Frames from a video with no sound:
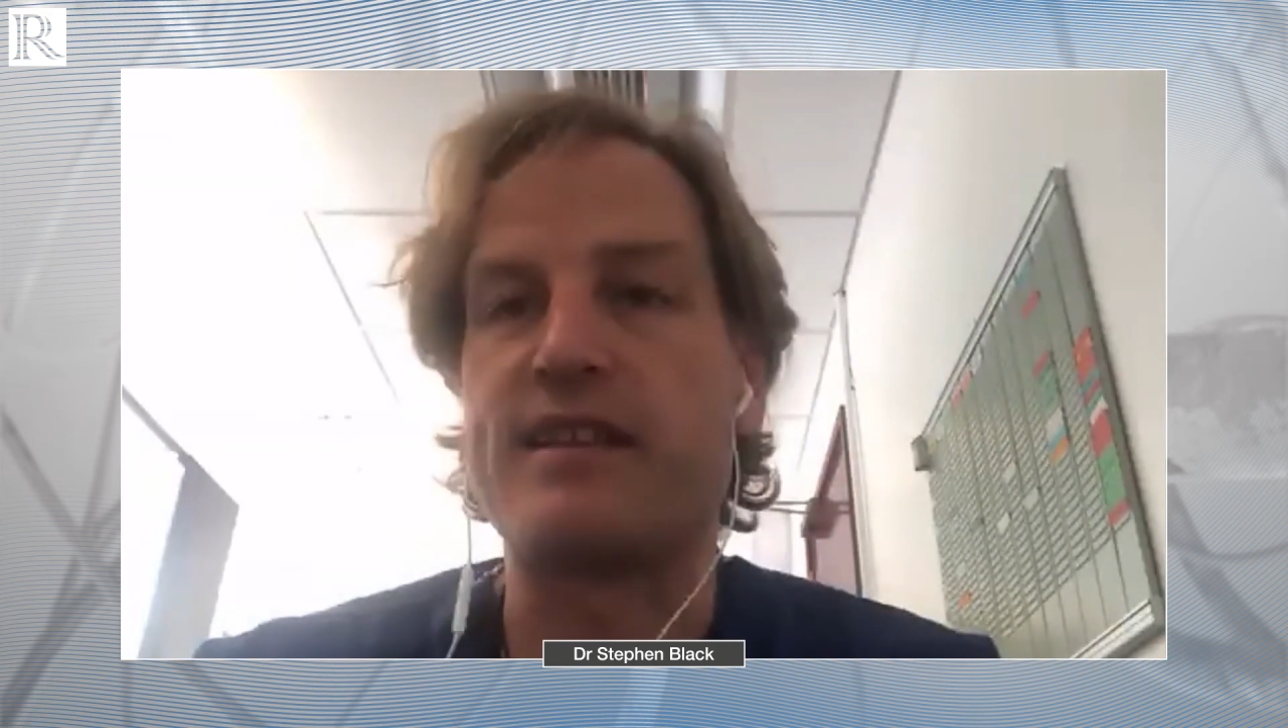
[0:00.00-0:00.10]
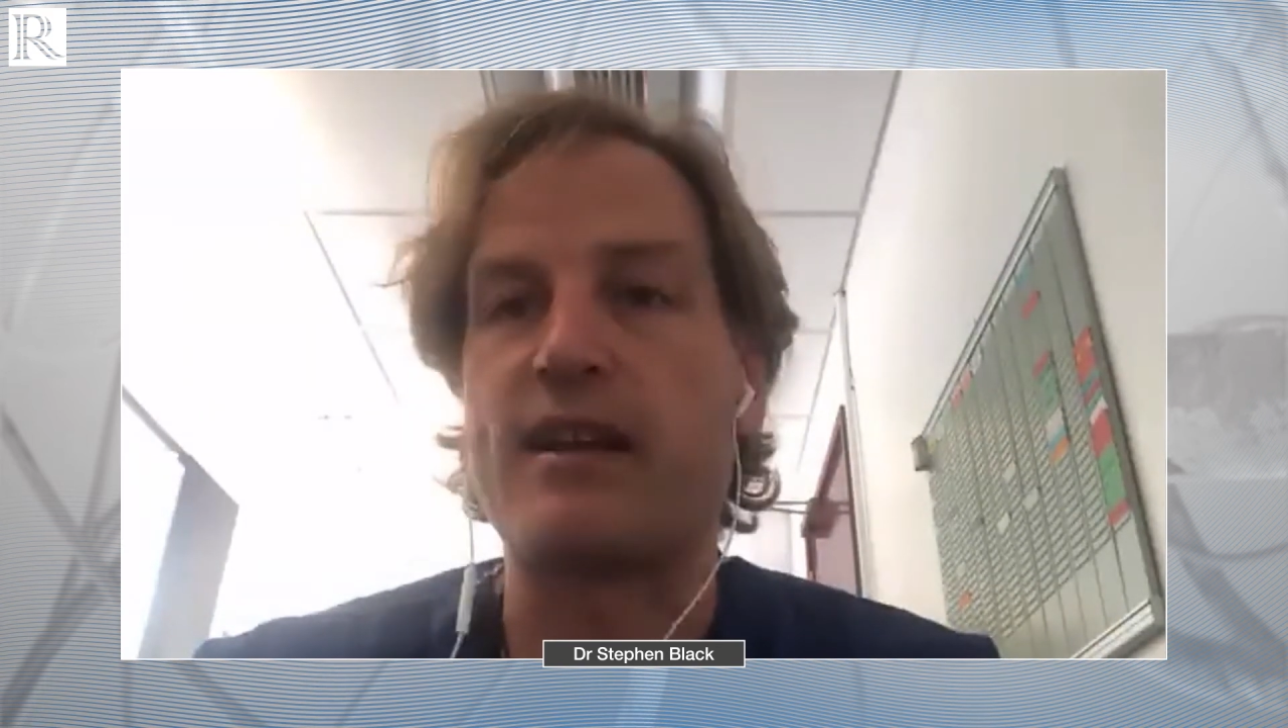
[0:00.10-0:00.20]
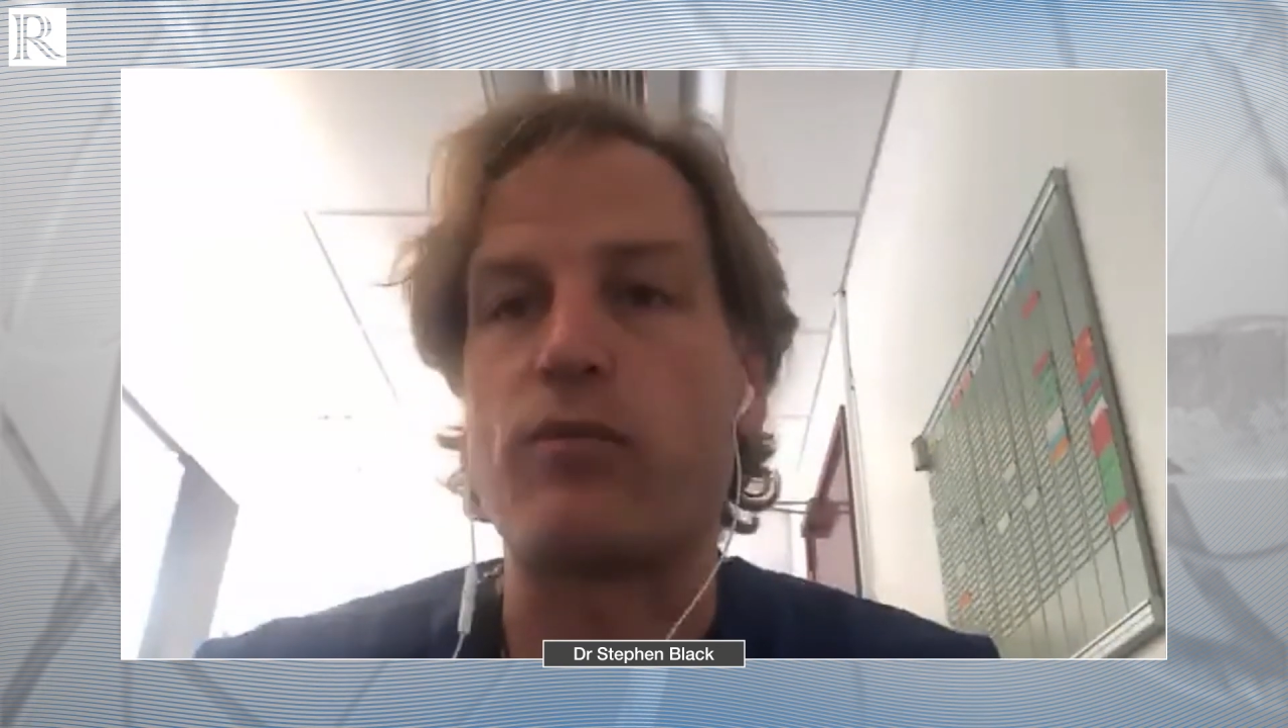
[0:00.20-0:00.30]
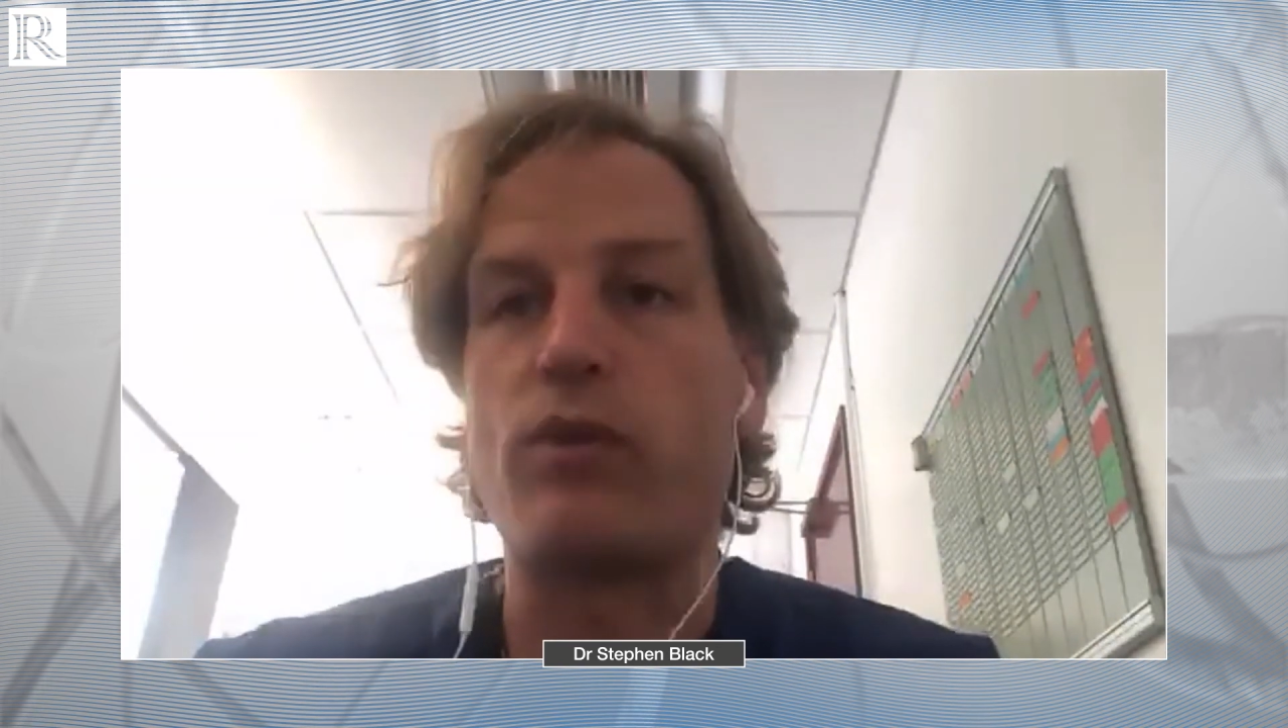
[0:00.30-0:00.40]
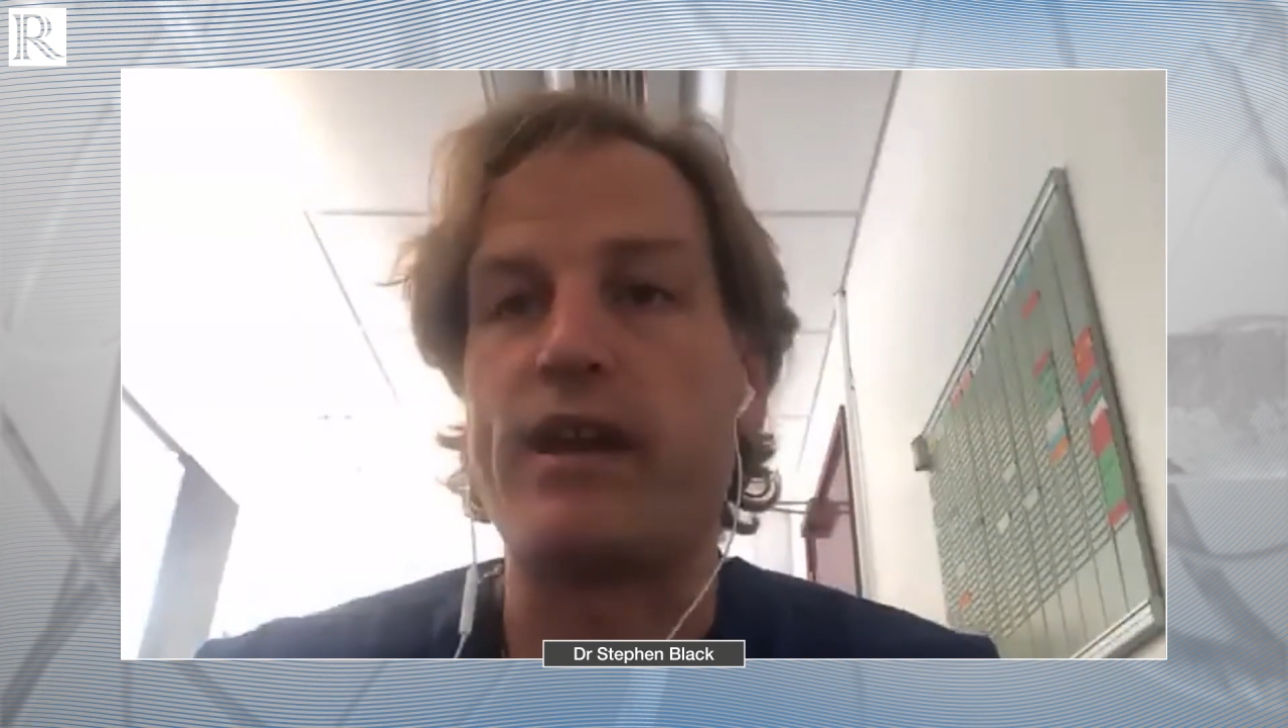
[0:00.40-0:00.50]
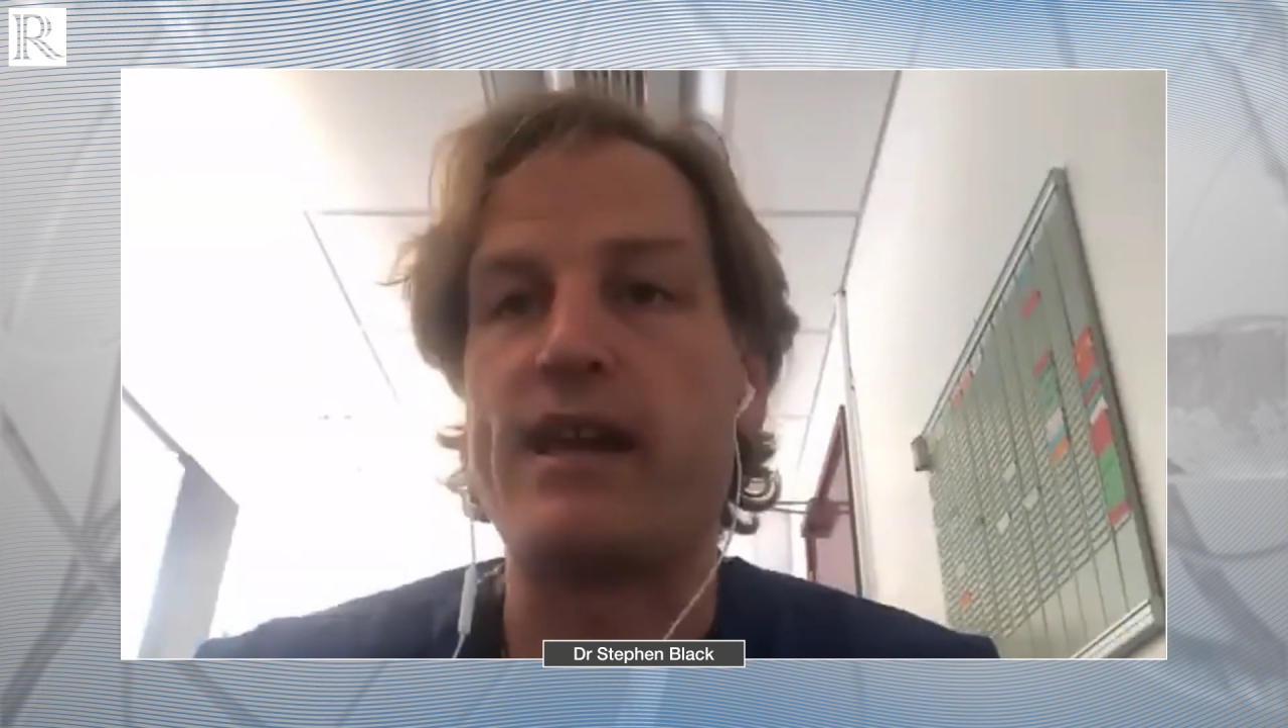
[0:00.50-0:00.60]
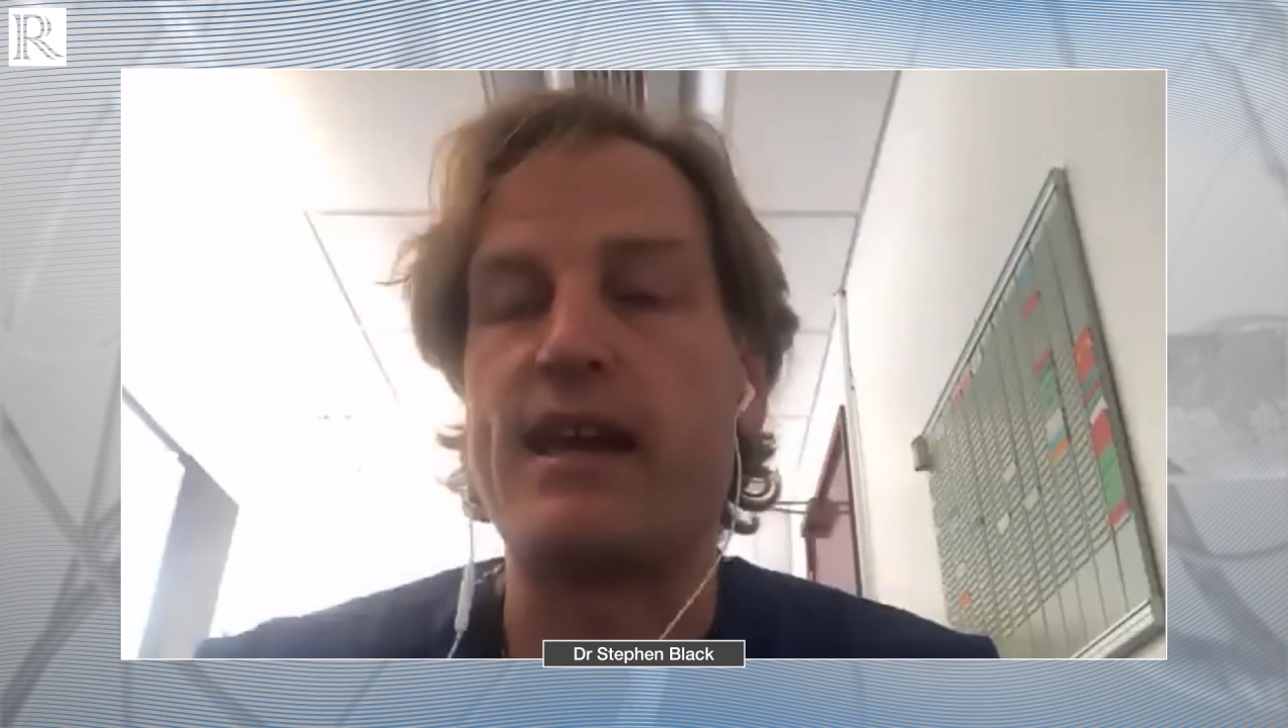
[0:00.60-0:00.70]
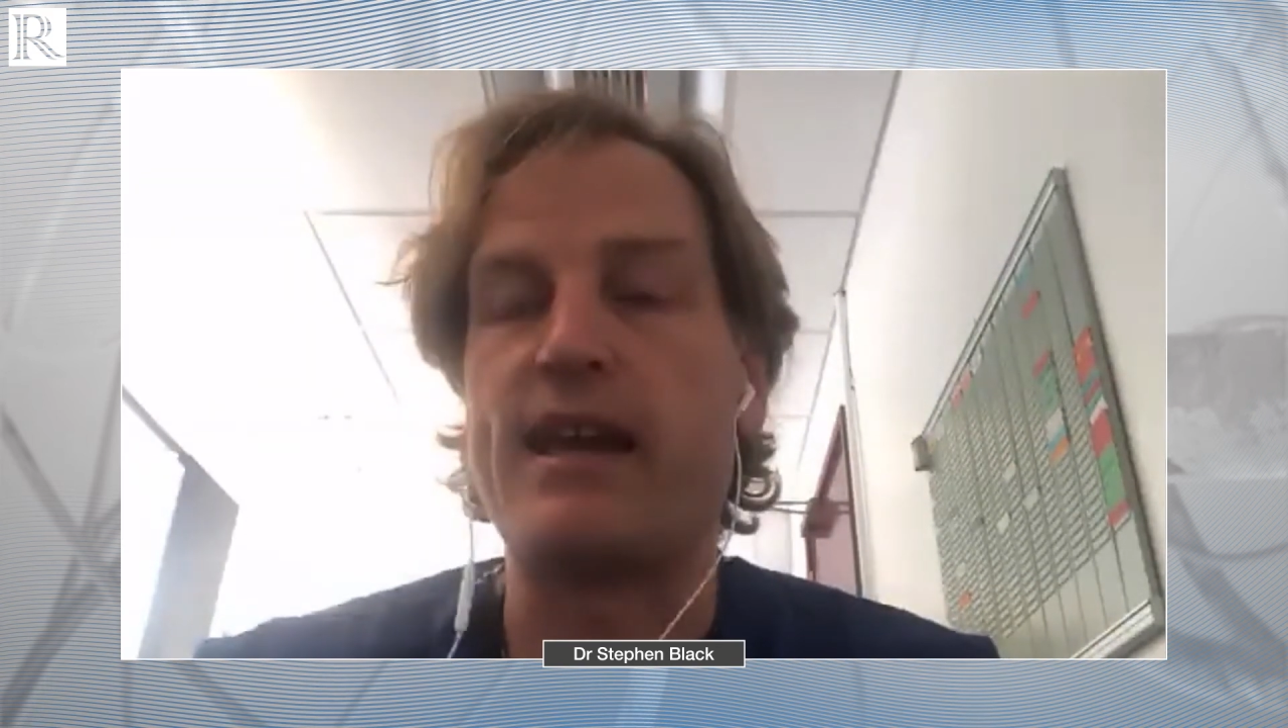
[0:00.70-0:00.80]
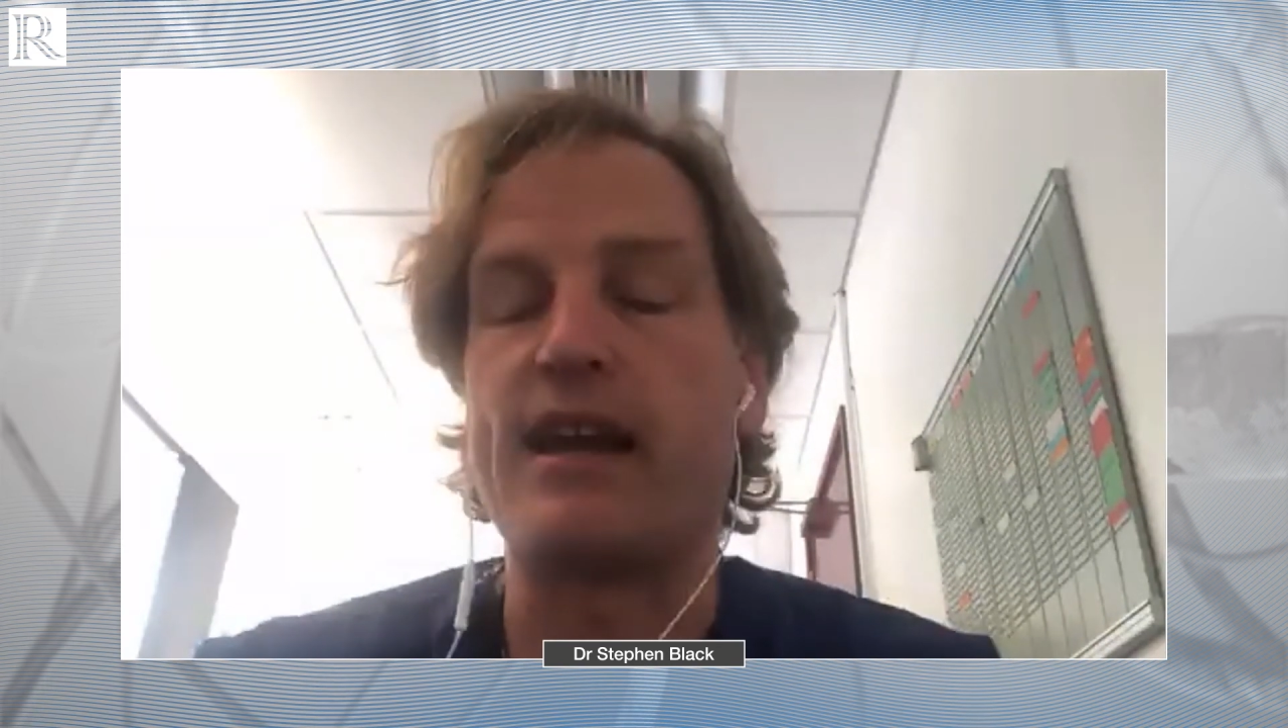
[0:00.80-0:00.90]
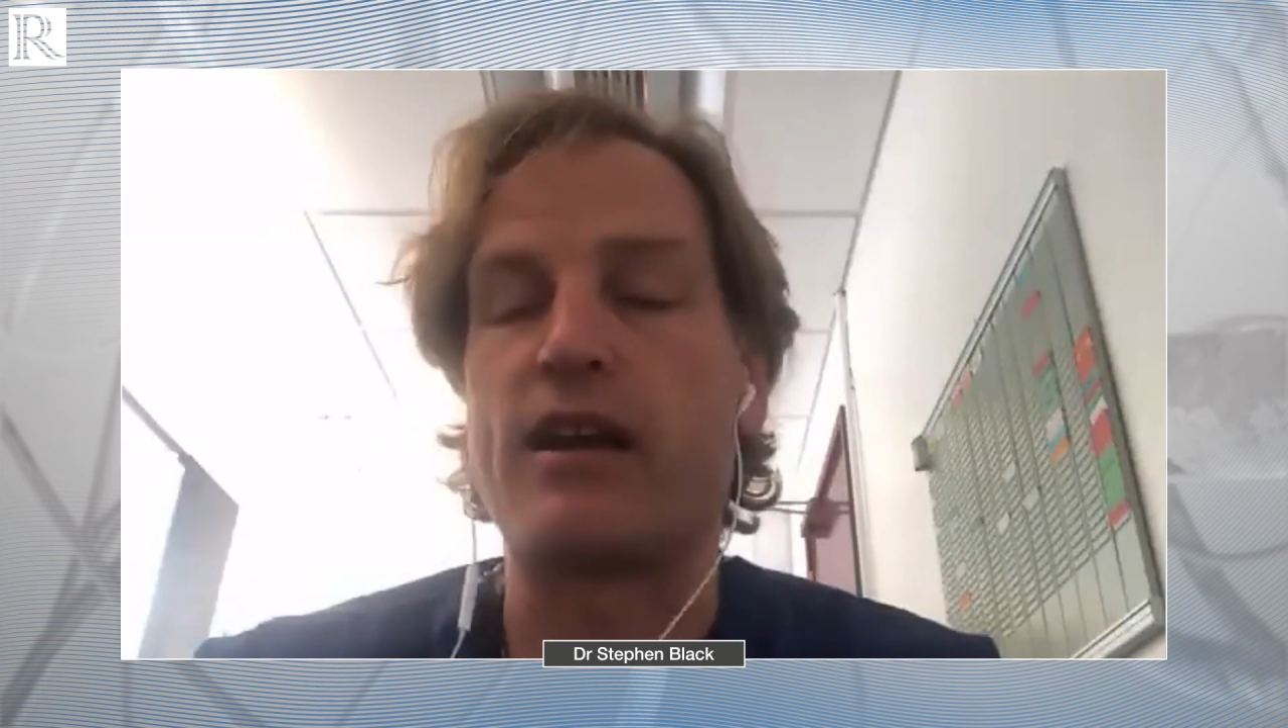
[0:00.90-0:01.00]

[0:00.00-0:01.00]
study is that